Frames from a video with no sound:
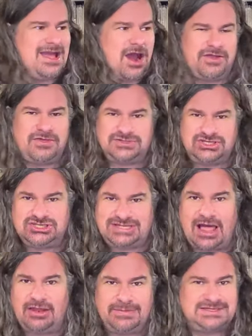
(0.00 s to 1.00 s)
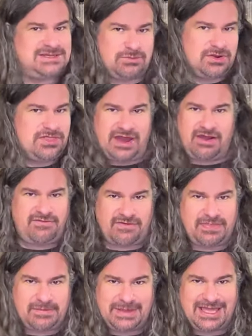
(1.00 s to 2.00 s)
Are those just elements that were there
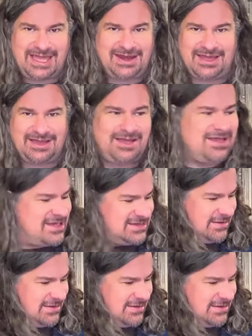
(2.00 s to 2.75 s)
from the beginning,